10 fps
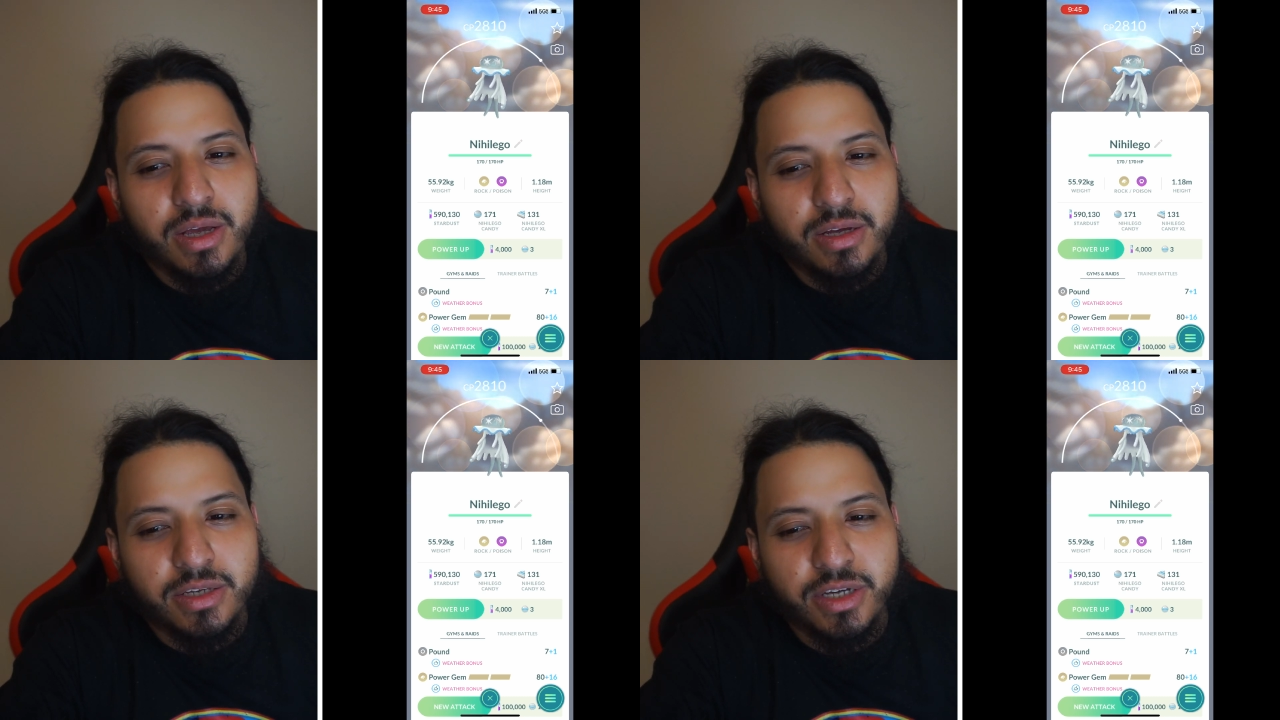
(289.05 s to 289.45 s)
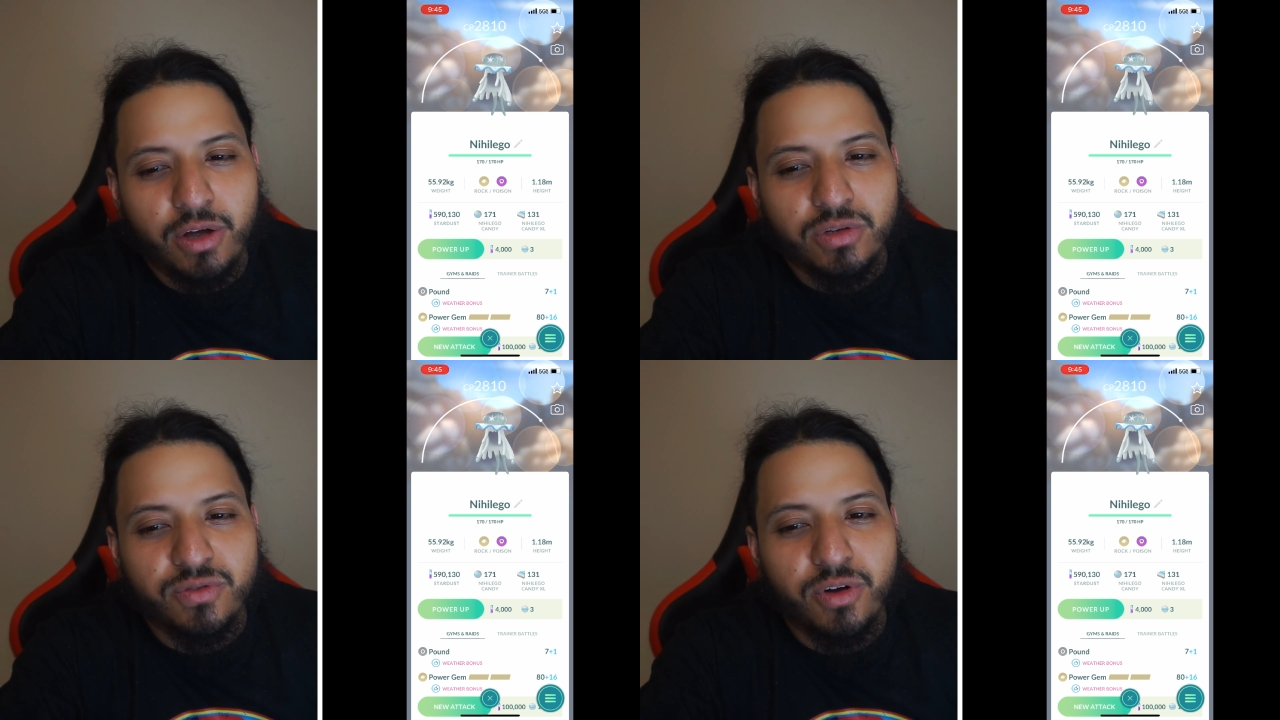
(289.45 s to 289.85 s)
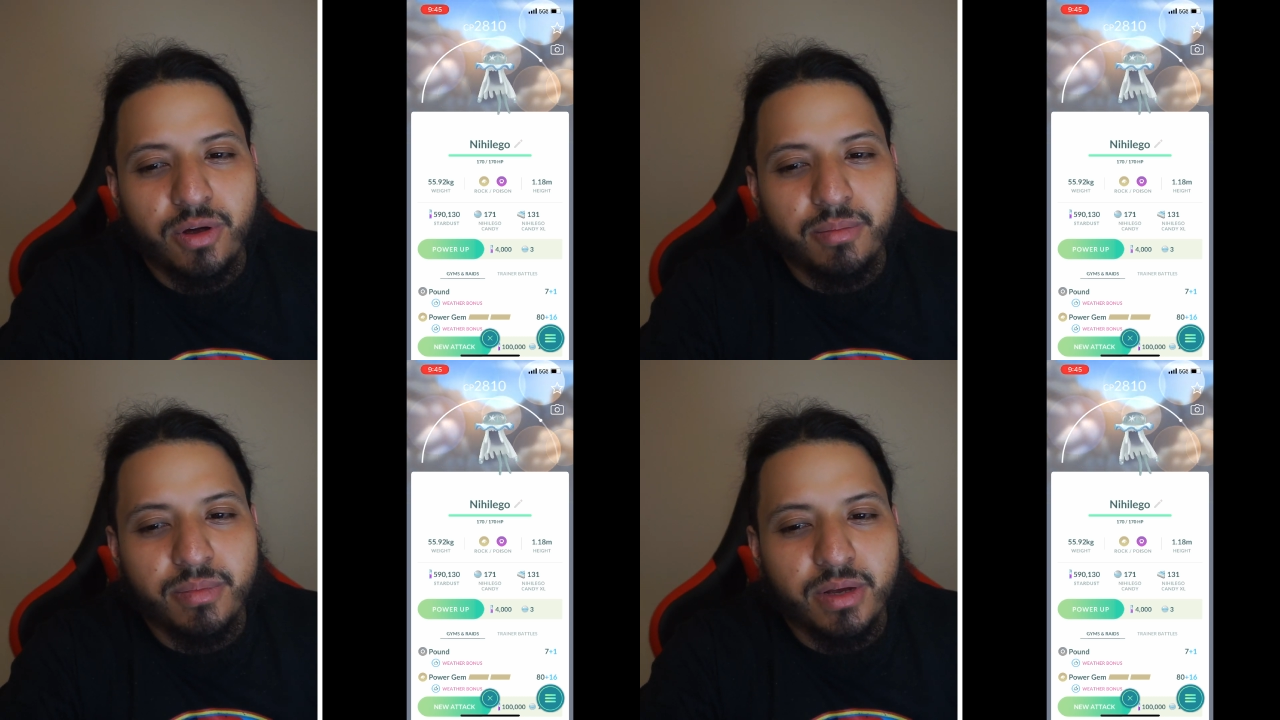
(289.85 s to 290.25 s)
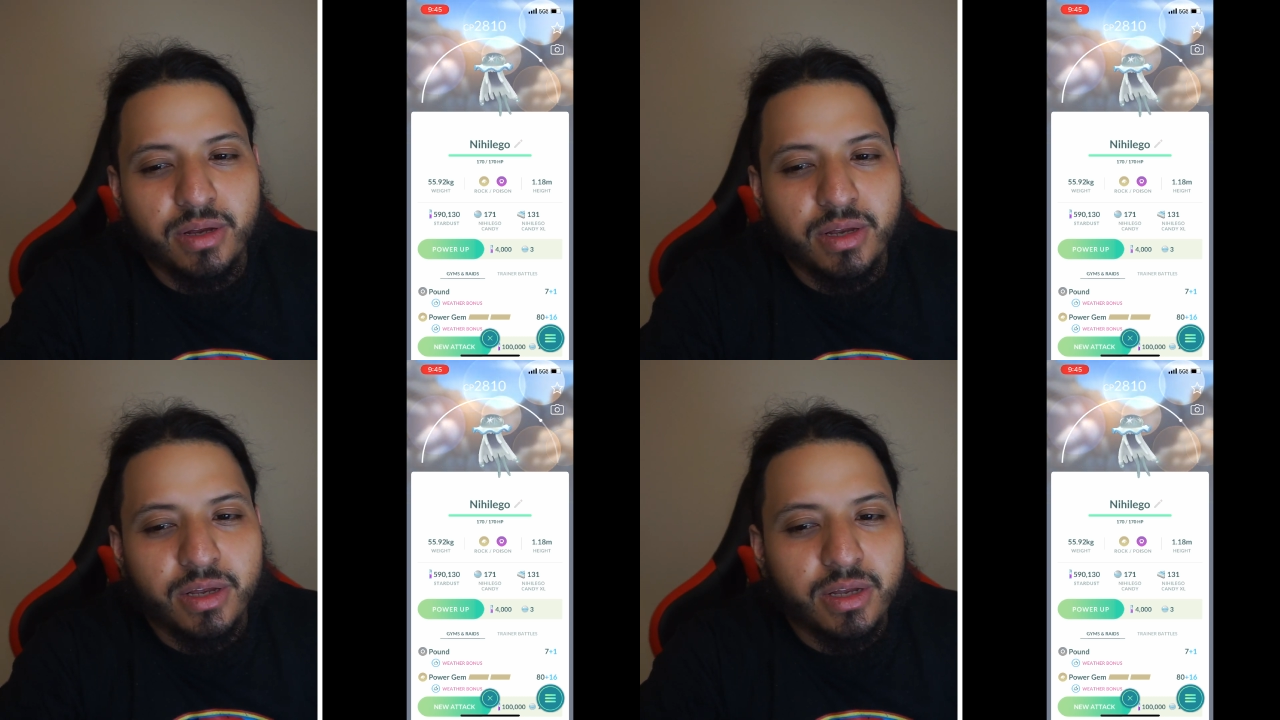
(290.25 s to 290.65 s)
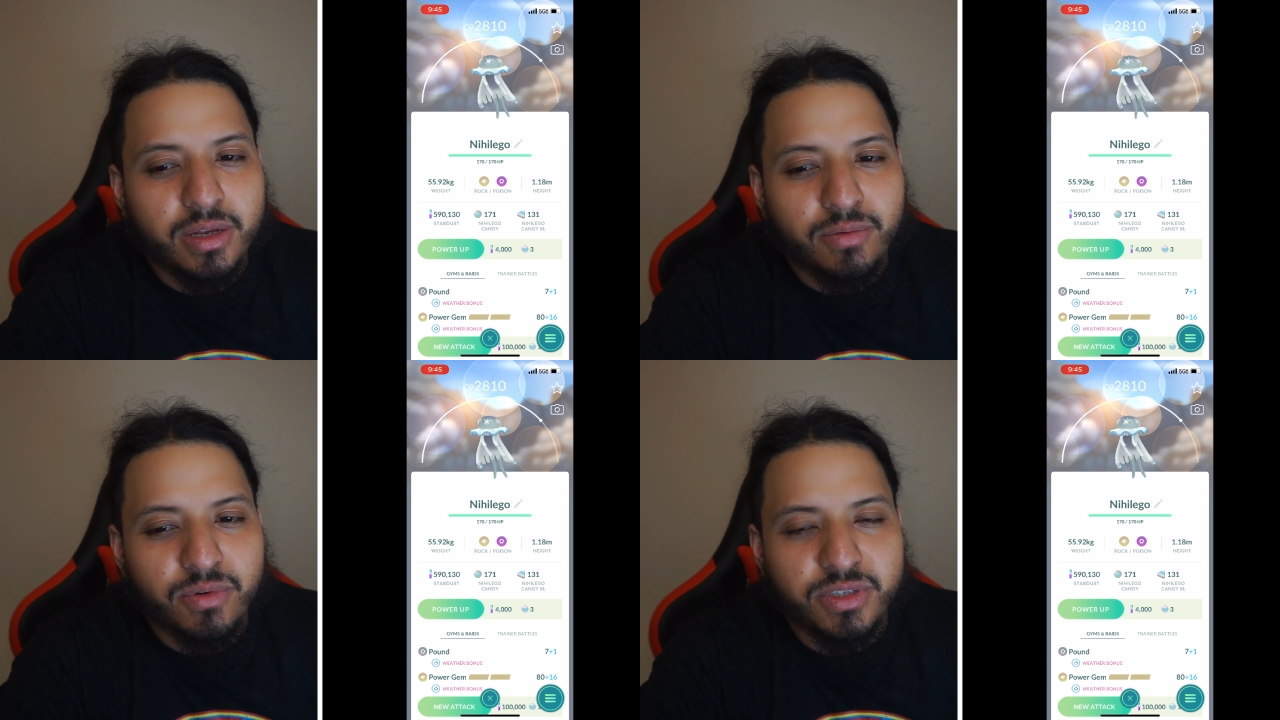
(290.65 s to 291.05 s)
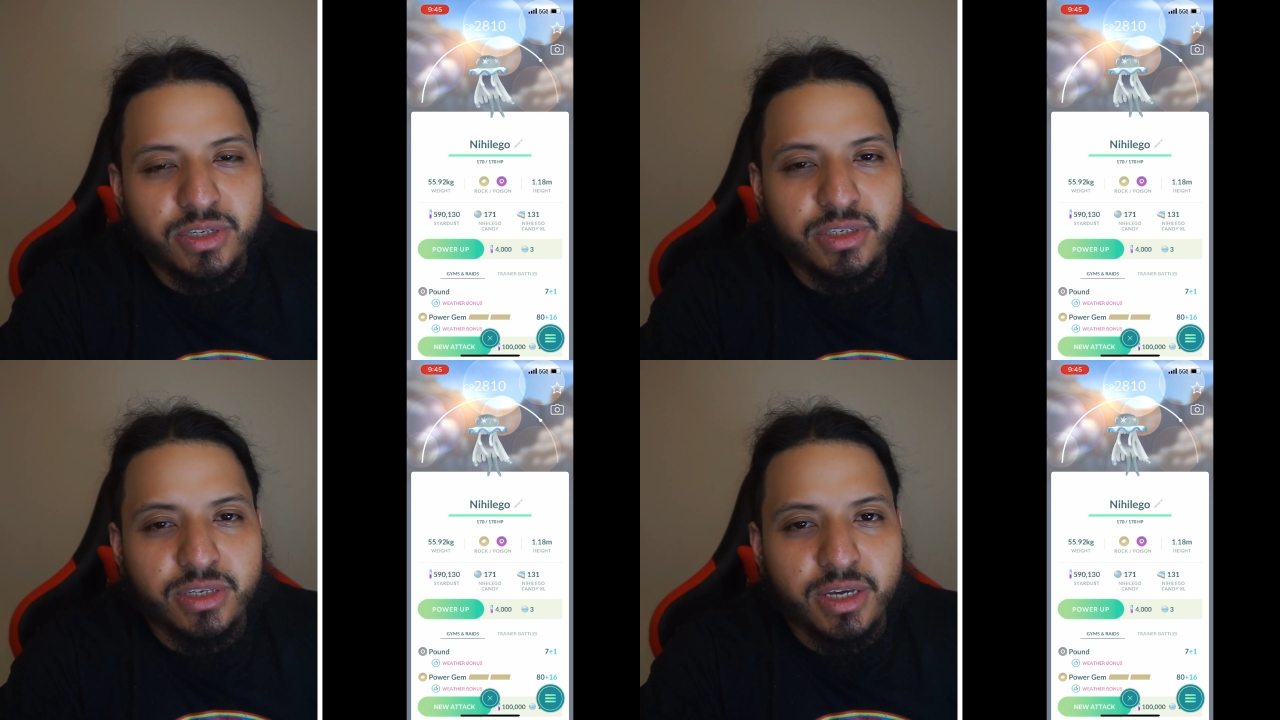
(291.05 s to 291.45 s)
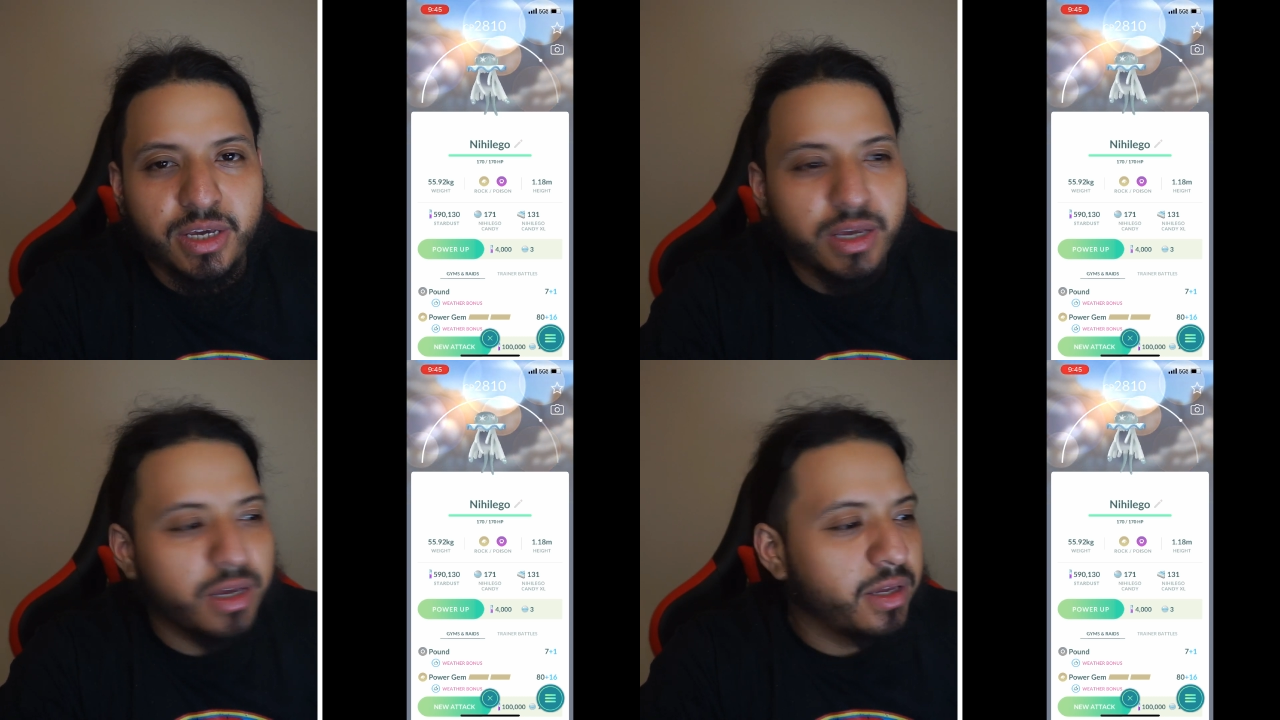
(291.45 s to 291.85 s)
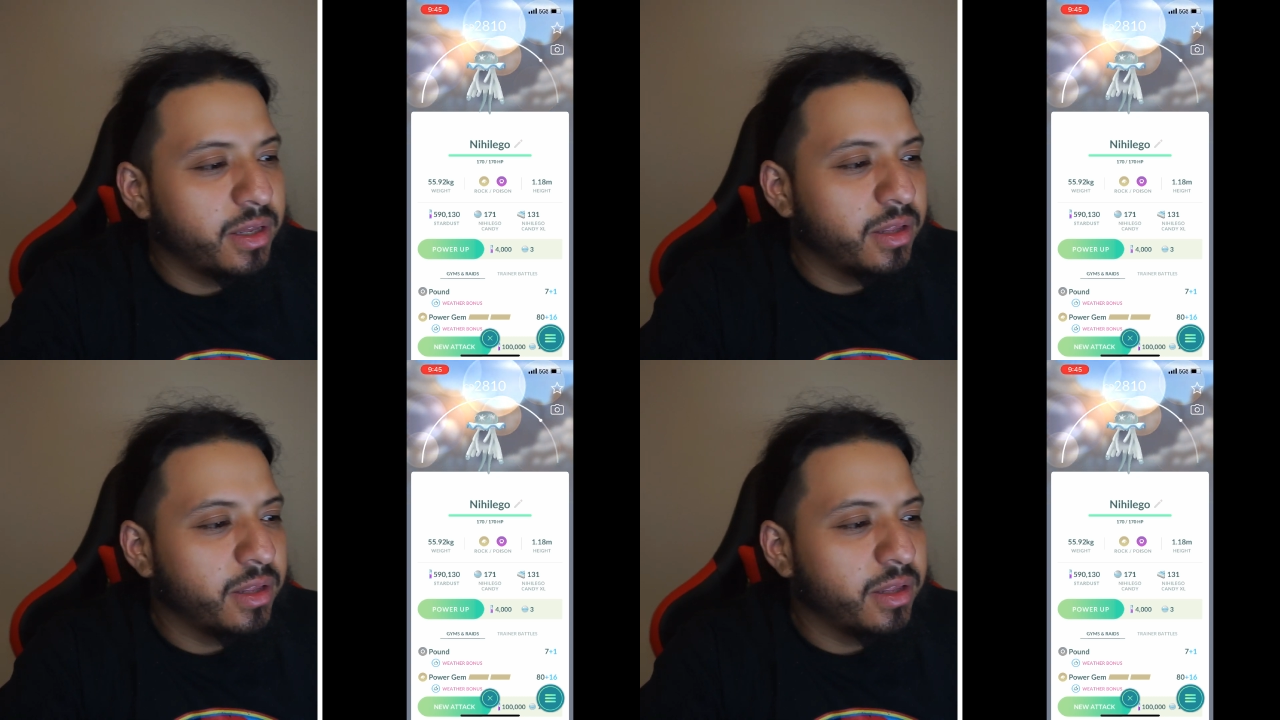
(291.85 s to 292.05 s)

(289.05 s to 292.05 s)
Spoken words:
because it goes from resisting